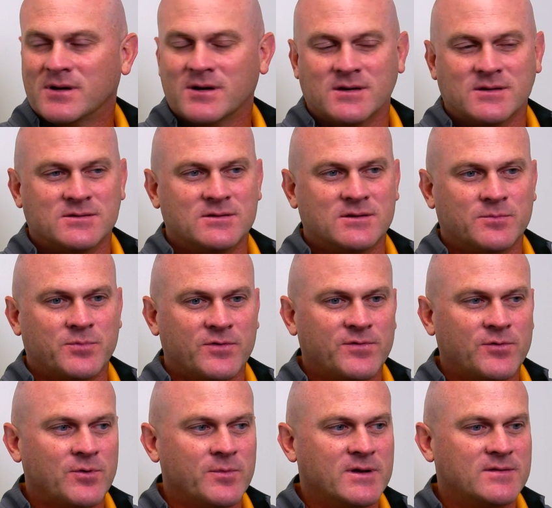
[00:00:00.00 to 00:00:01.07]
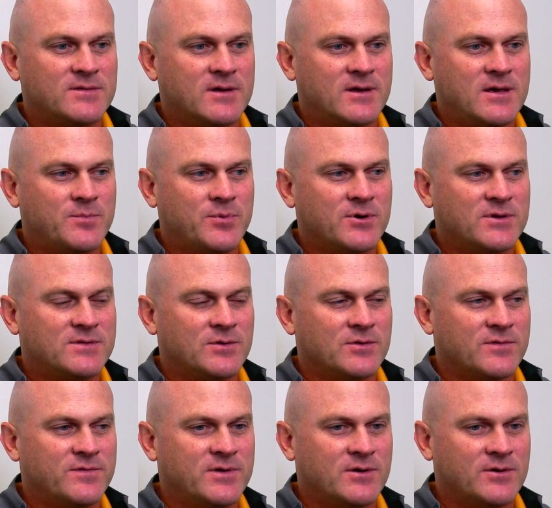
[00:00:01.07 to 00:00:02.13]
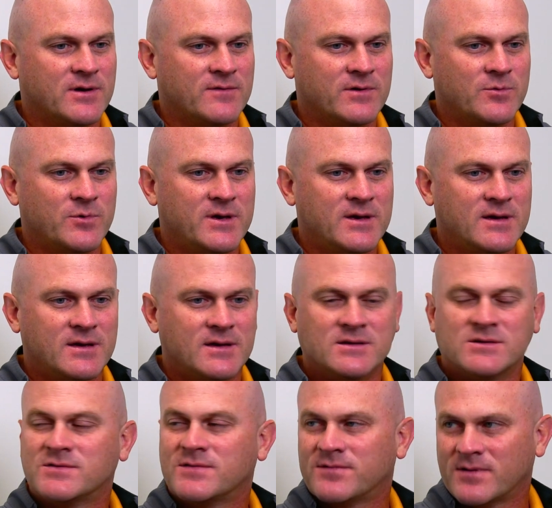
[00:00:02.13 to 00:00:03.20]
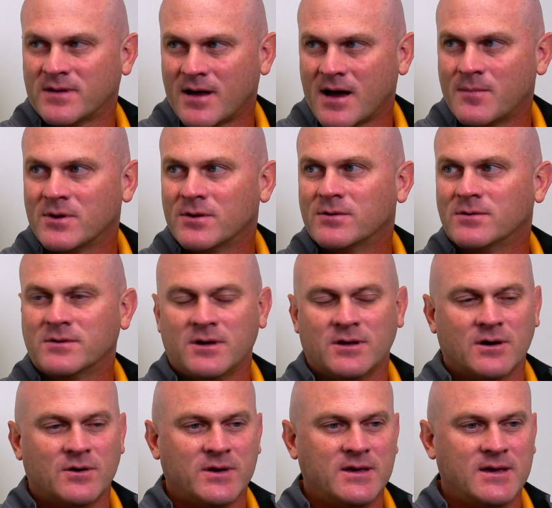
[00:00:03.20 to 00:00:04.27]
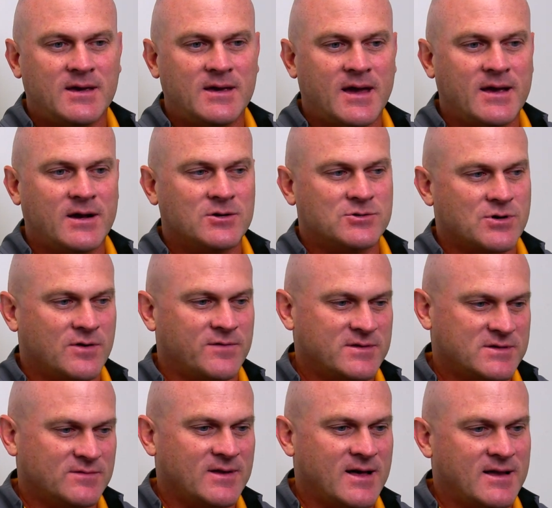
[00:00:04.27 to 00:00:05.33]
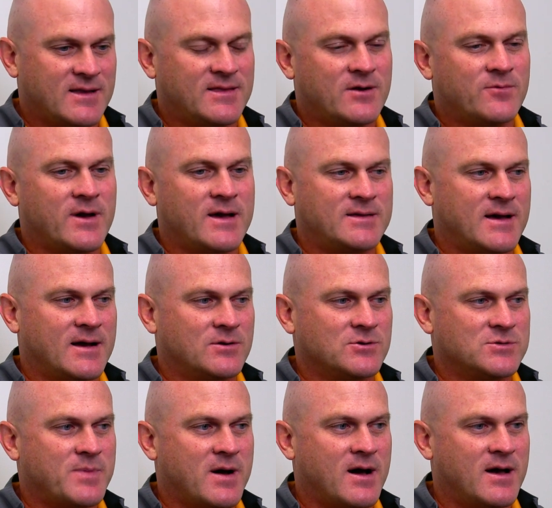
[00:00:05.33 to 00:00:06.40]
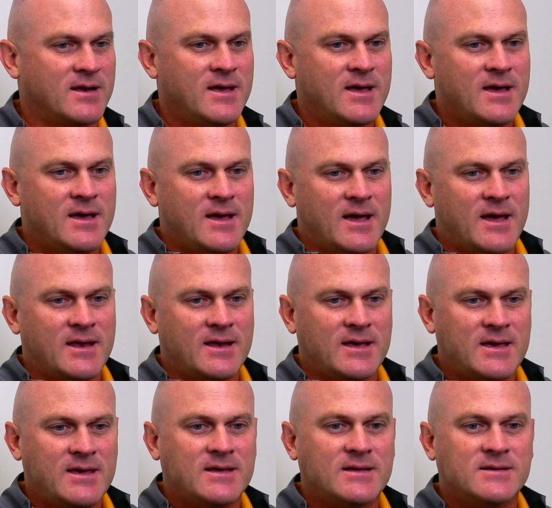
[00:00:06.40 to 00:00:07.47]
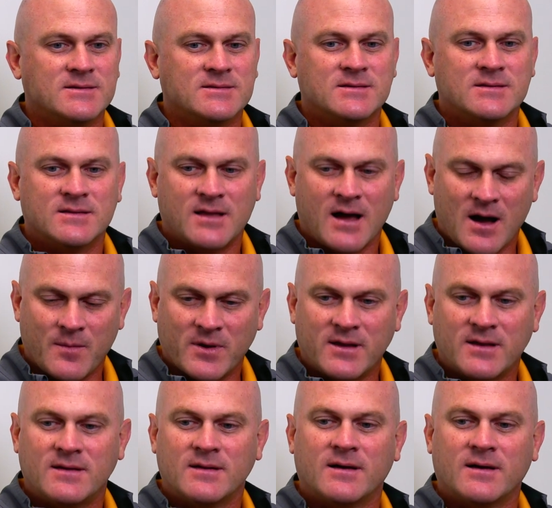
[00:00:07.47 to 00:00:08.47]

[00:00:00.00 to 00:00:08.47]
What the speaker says: Because the performance that he puts on the field every week is phenomenal. You know, he anchors our offensive line at that right tackle spot, and he is dominant.